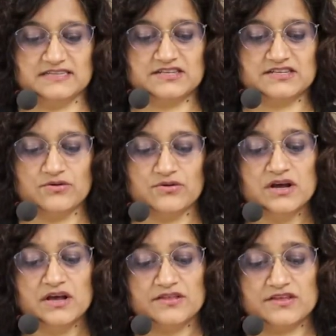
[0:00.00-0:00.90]
So
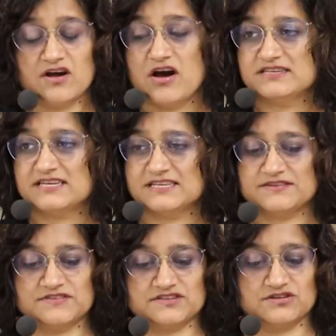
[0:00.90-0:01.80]
the content of
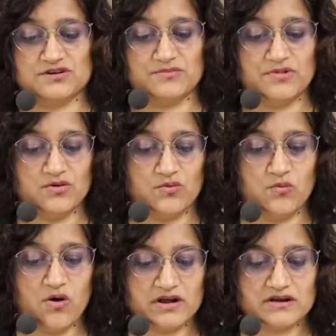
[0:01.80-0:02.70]
the term
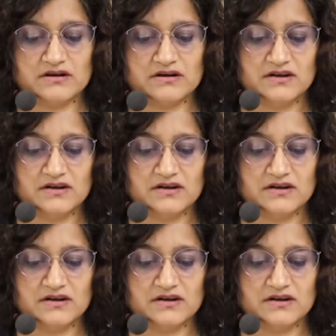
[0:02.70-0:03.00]
water